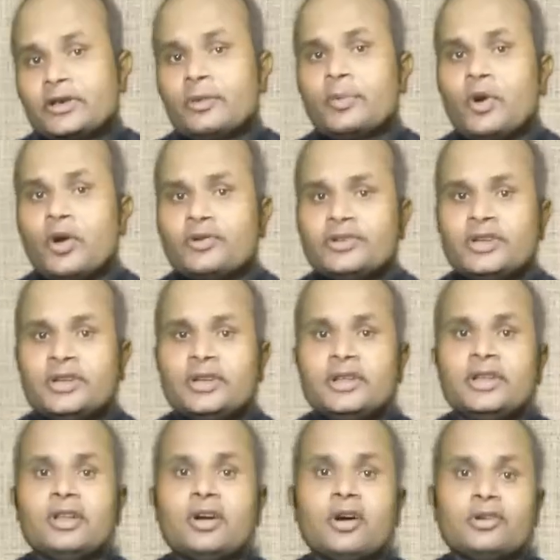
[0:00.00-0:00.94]
appointed
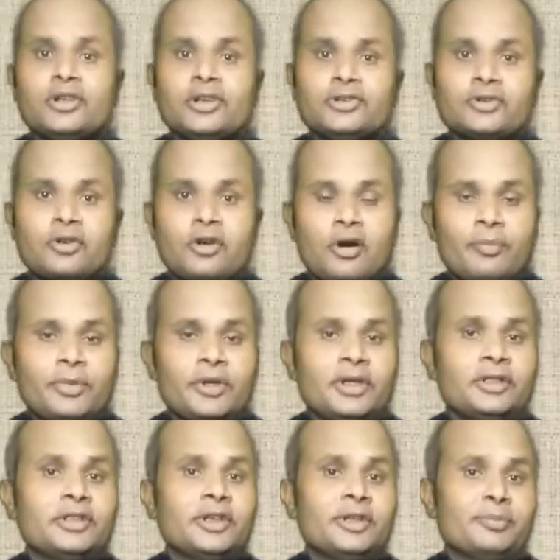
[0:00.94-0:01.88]
in order to
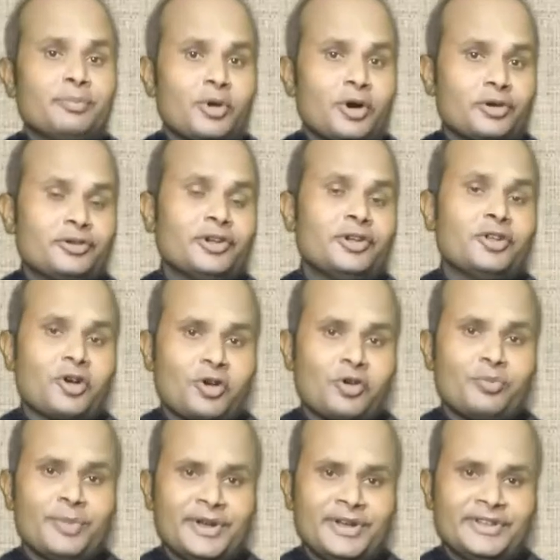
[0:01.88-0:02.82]
copy the important
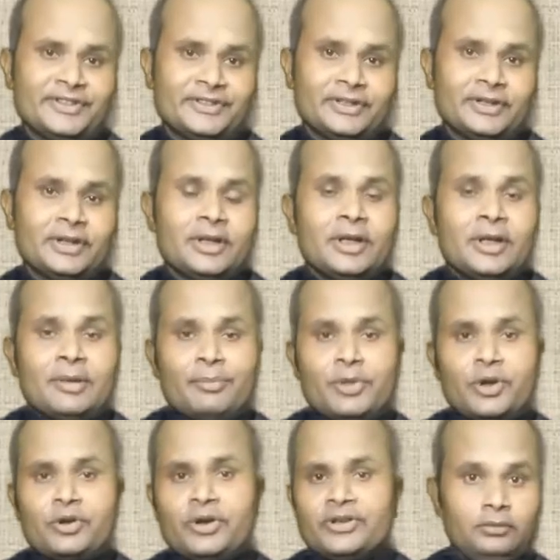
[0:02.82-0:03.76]
documents,
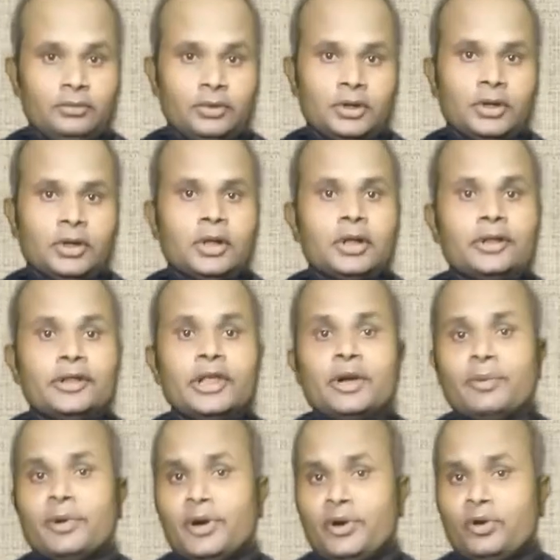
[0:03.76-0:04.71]
because
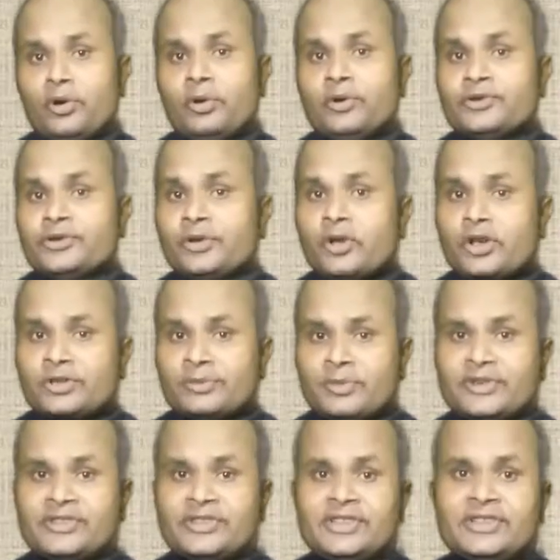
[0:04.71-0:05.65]
there were no Xerox
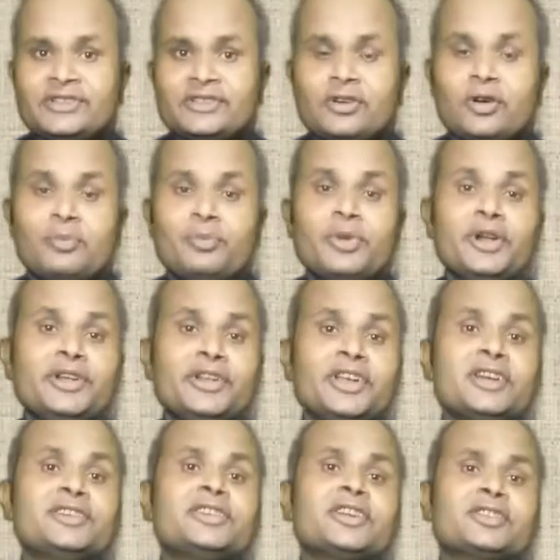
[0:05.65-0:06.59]
machines or
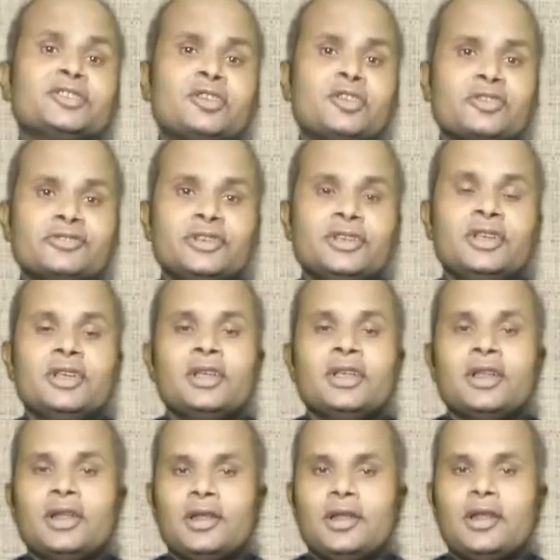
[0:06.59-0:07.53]
printing technology
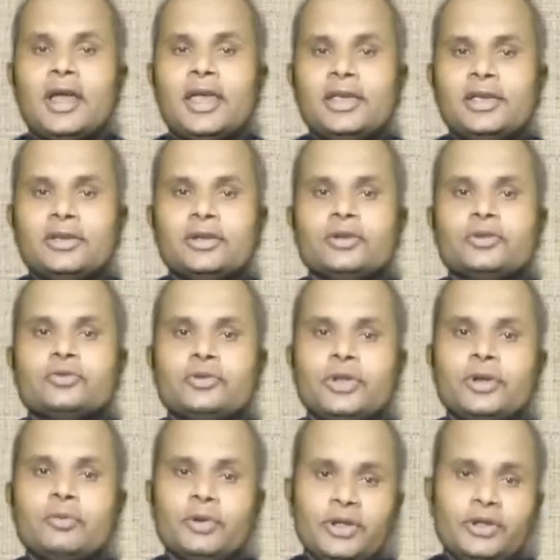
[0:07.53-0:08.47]
like
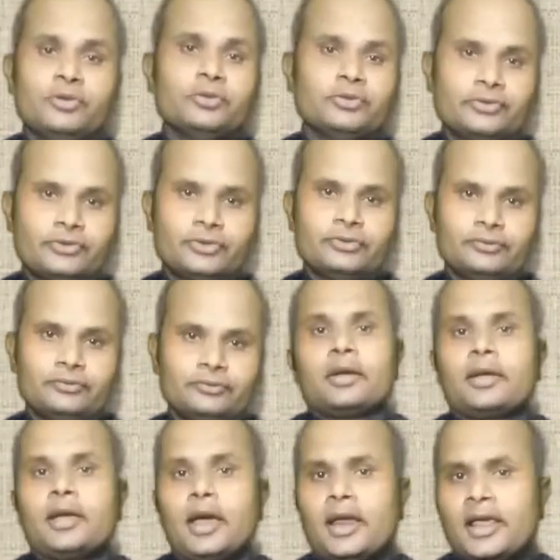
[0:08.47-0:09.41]
today we use.
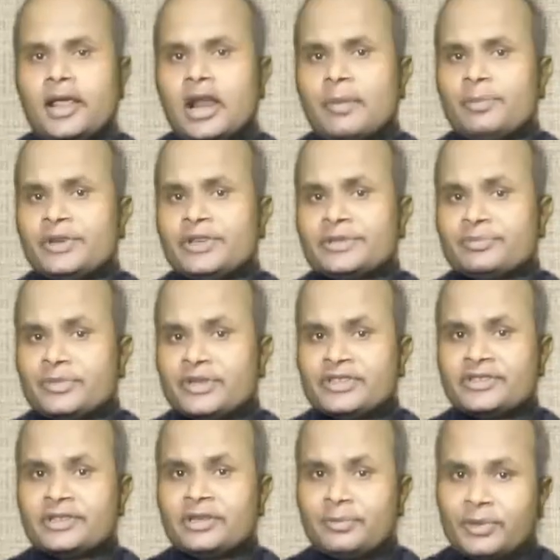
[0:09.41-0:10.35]
Calligraphist
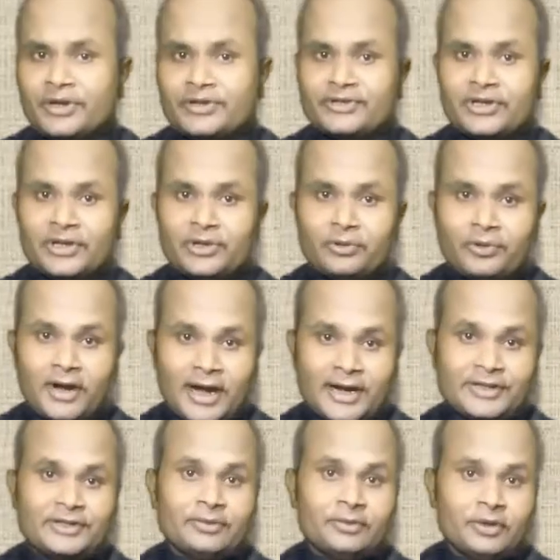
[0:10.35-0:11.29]
means the person who
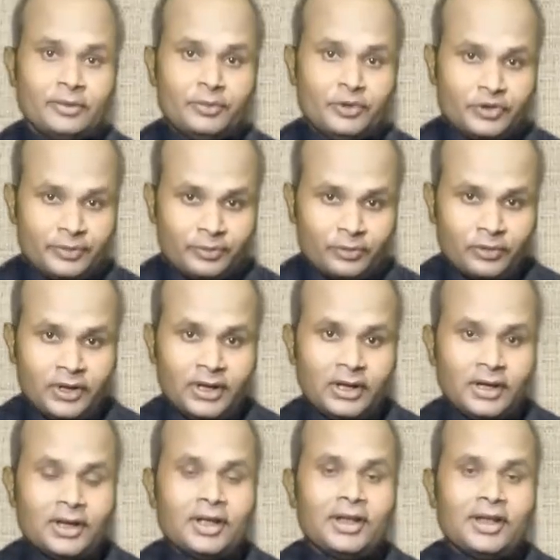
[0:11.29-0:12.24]
writes
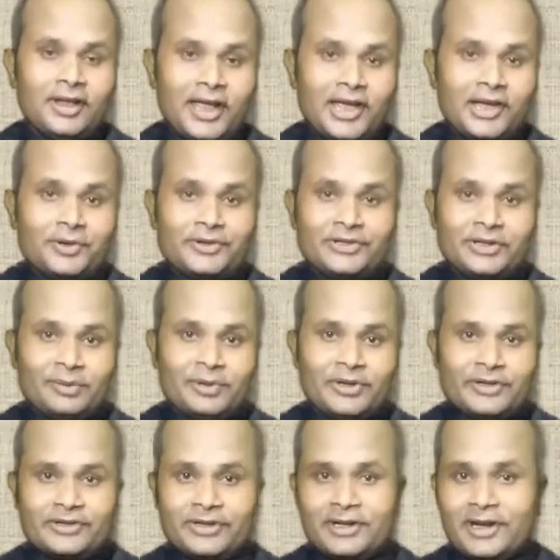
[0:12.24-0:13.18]
beautifully, like our
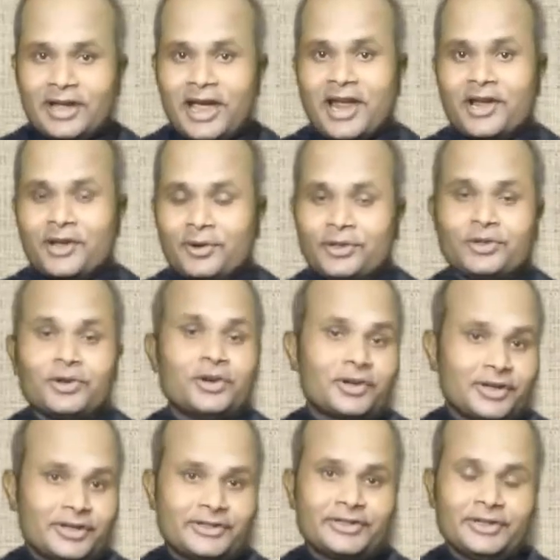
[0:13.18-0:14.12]
Zafar sir and our
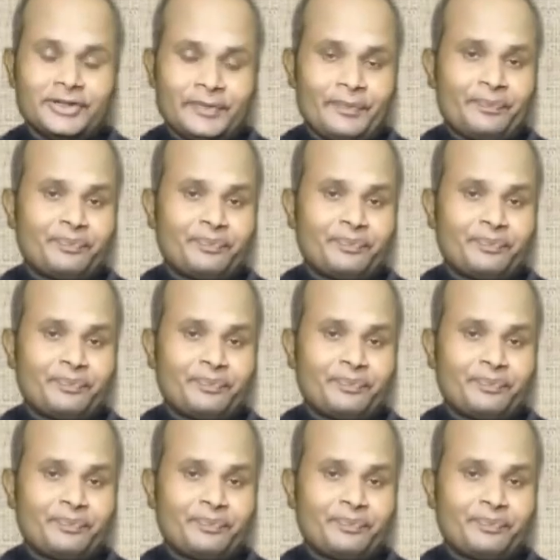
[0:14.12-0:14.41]
Tolkar sir.